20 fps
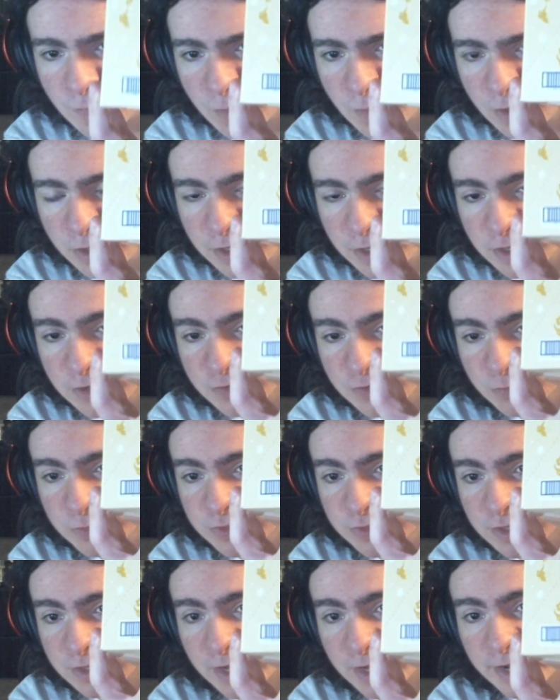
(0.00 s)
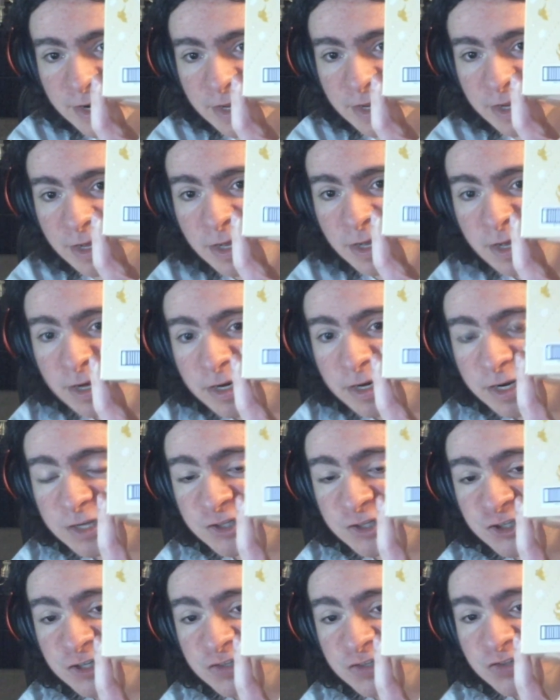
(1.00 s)
with the lighting,
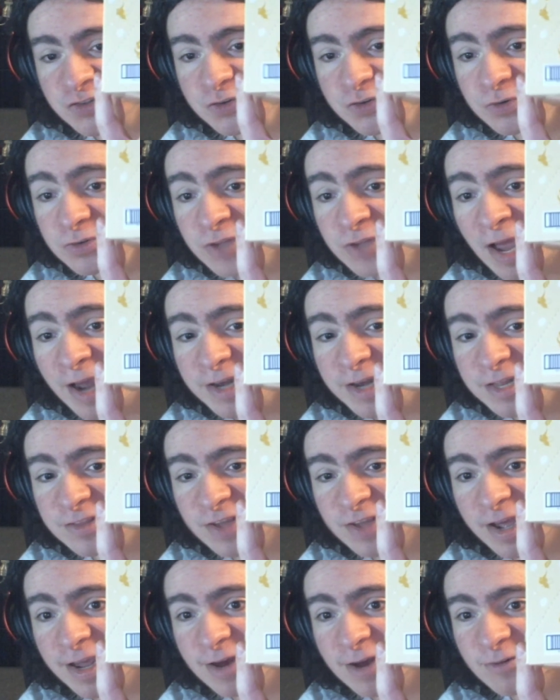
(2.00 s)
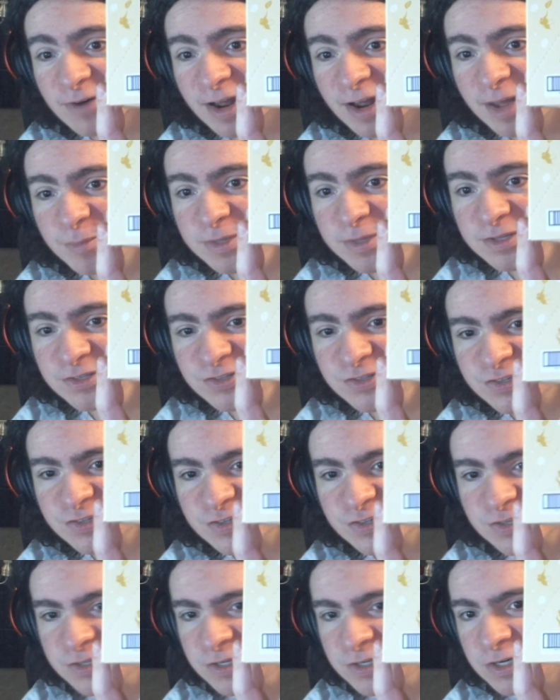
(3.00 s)
it's just little tiny
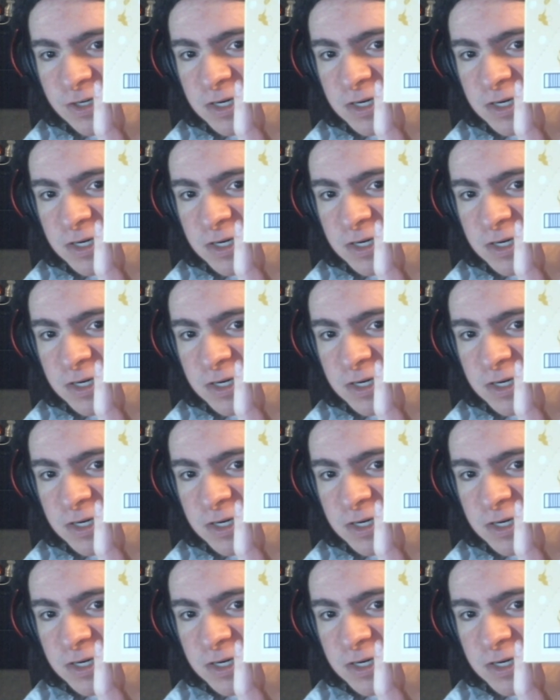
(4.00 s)
dioramas